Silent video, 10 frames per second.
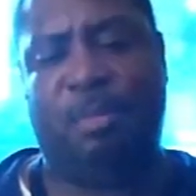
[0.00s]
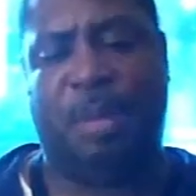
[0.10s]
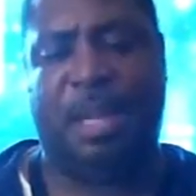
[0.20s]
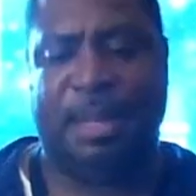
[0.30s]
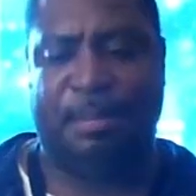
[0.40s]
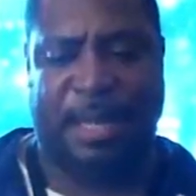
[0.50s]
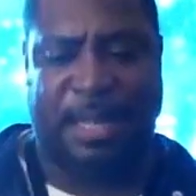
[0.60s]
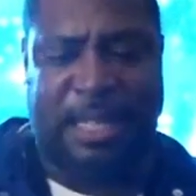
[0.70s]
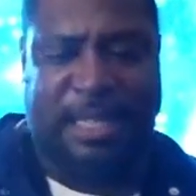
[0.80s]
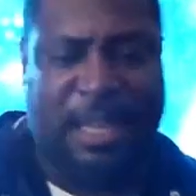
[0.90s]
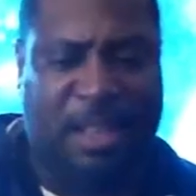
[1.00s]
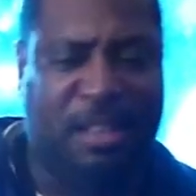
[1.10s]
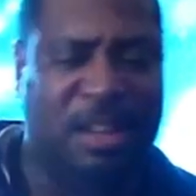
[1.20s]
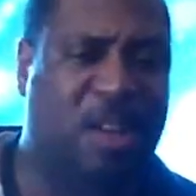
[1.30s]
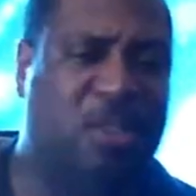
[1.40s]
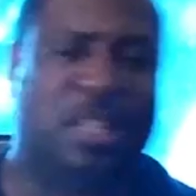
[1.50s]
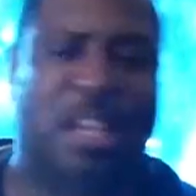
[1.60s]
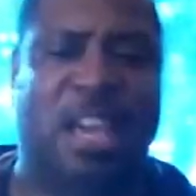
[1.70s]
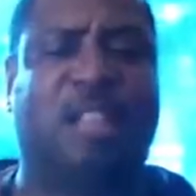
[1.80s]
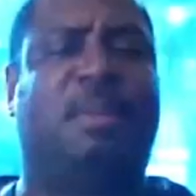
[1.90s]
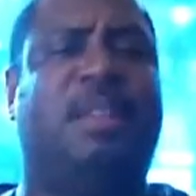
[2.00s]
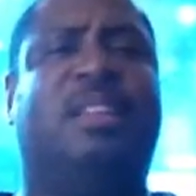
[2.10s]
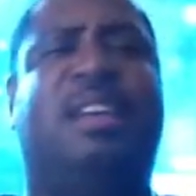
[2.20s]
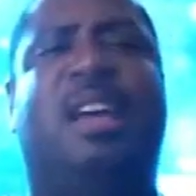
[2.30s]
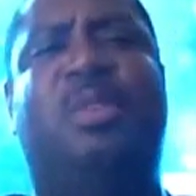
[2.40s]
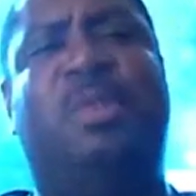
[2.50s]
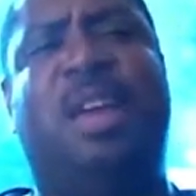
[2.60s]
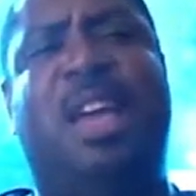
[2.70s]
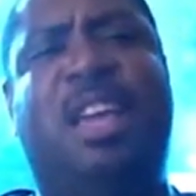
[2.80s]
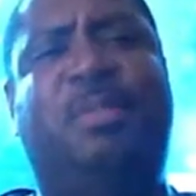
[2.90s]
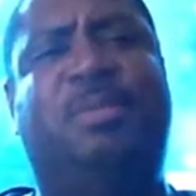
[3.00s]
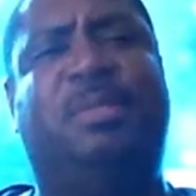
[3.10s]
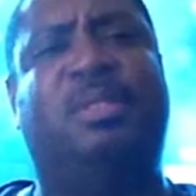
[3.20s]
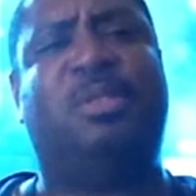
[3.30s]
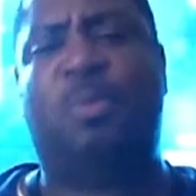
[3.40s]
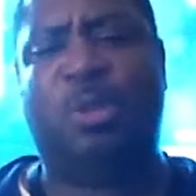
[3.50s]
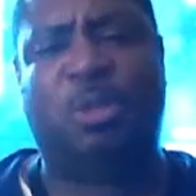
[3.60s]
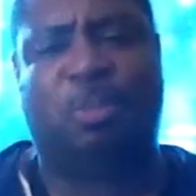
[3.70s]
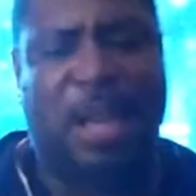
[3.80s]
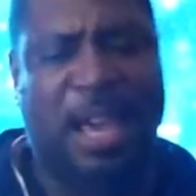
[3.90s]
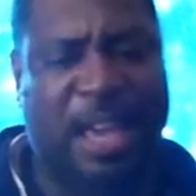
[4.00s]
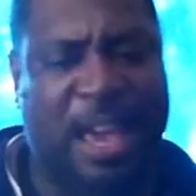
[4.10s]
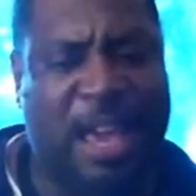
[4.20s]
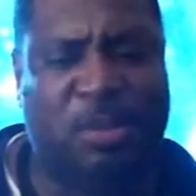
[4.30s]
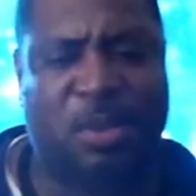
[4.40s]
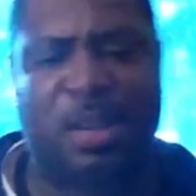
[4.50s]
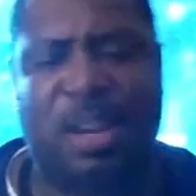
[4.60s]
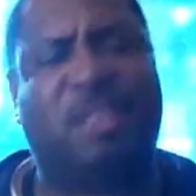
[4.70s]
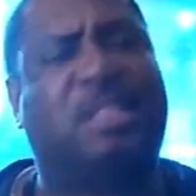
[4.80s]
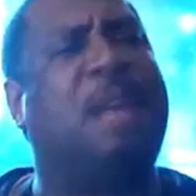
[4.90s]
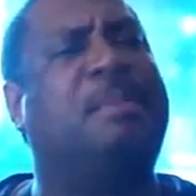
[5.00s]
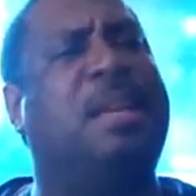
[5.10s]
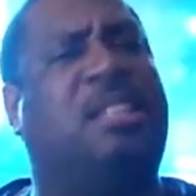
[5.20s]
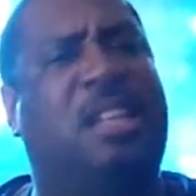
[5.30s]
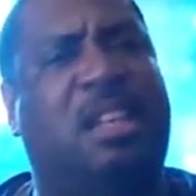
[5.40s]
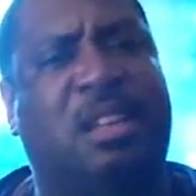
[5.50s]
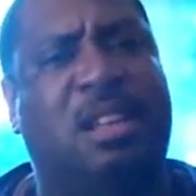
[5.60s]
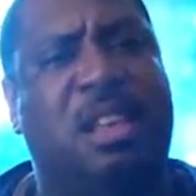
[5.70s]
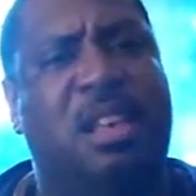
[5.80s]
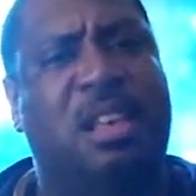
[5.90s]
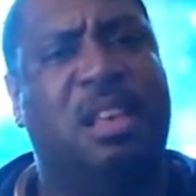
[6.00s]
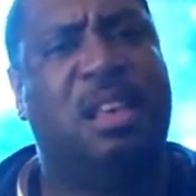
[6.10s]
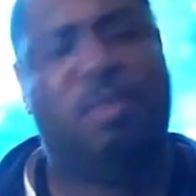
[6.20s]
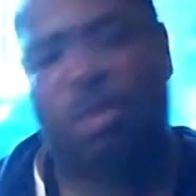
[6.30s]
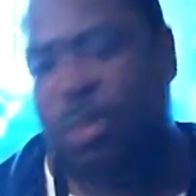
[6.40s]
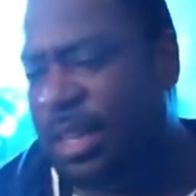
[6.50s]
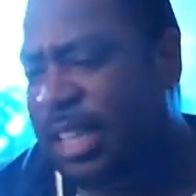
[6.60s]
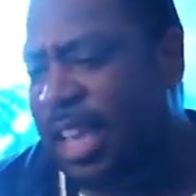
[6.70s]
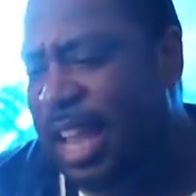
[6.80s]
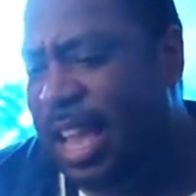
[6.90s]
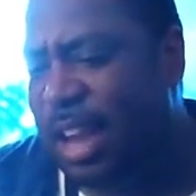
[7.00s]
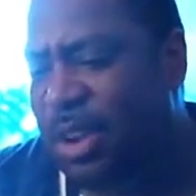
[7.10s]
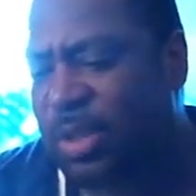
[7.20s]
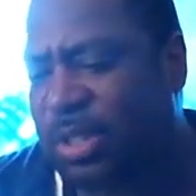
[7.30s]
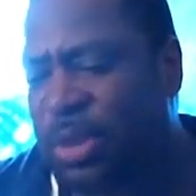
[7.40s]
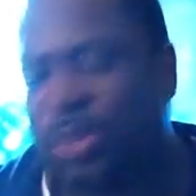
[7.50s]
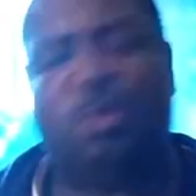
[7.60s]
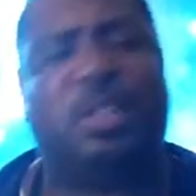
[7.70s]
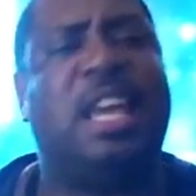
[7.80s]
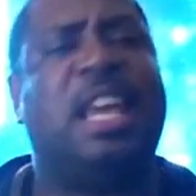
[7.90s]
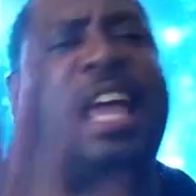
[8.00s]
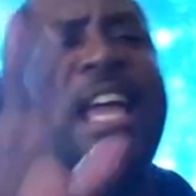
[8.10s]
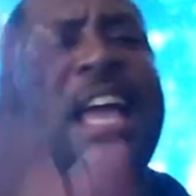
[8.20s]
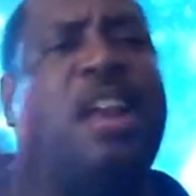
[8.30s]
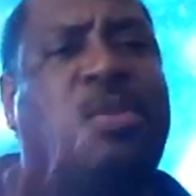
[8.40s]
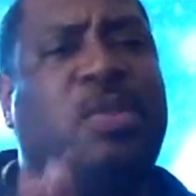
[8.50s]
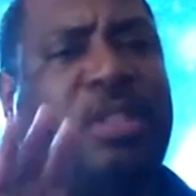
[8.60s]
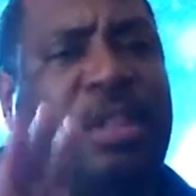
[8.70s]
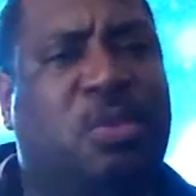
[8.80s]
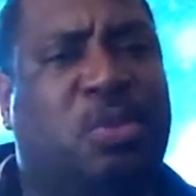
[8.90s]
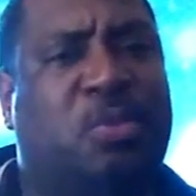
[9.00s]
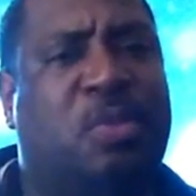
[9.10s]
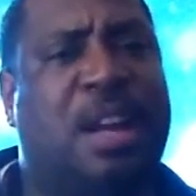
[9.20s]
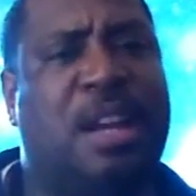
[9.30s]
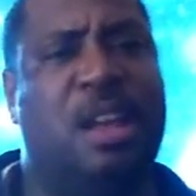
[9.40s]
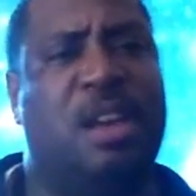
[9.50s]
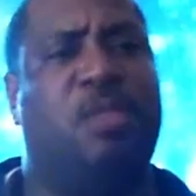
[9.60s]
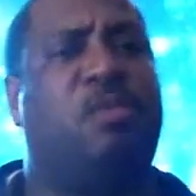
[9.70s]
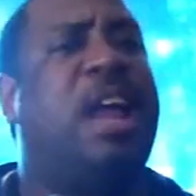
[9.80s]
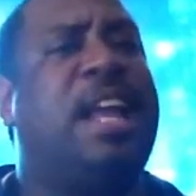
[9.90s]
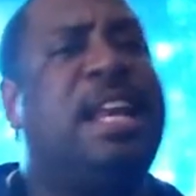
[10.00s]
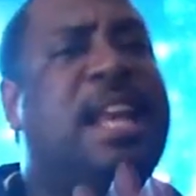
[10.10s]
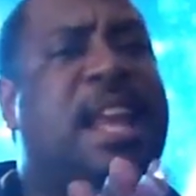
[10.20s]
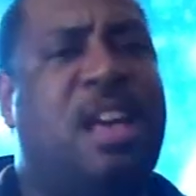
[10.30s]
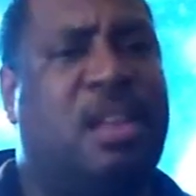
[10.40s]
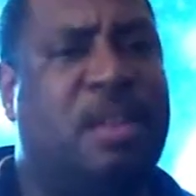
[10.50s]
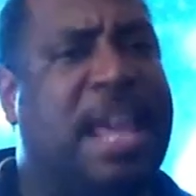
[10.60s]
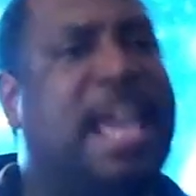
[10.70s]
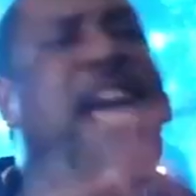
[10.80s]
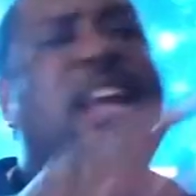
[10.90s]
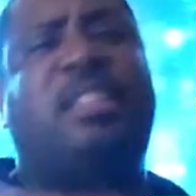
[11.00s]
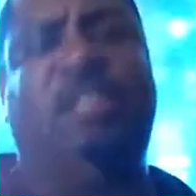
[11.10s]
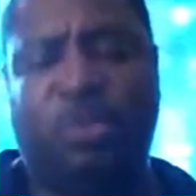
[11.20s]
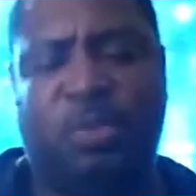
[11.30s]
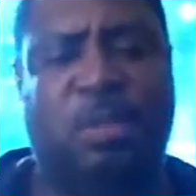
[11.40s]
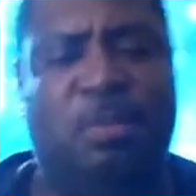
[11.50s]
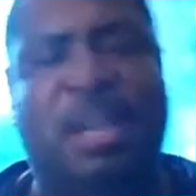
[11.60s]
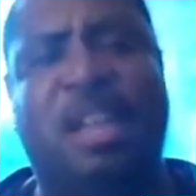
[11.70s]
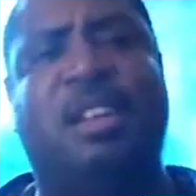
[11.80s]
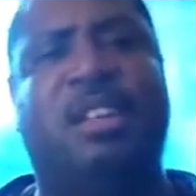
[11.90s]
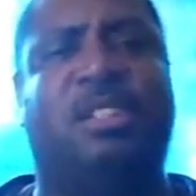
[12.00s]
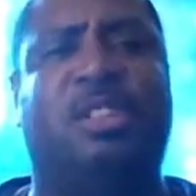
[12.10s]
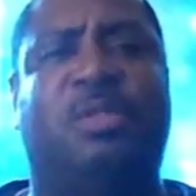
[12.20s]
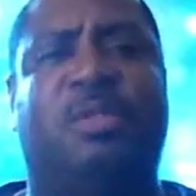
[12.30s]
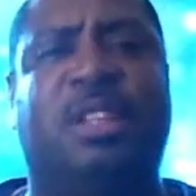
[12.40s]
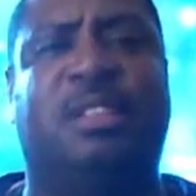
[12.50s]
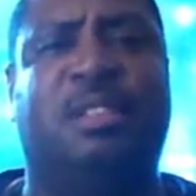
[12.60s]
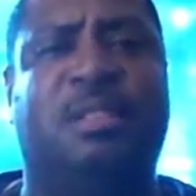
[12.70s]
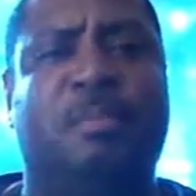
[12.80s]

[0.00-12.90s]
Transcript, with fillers: But but this here, y'all say Xbox ain't got no games. No one's playing games on it. Y'all stop that shit. you want to say it ain't got no exclusives, say it ain't got no exclusives right now. Right now. They had exclusives at the beginning of this generation.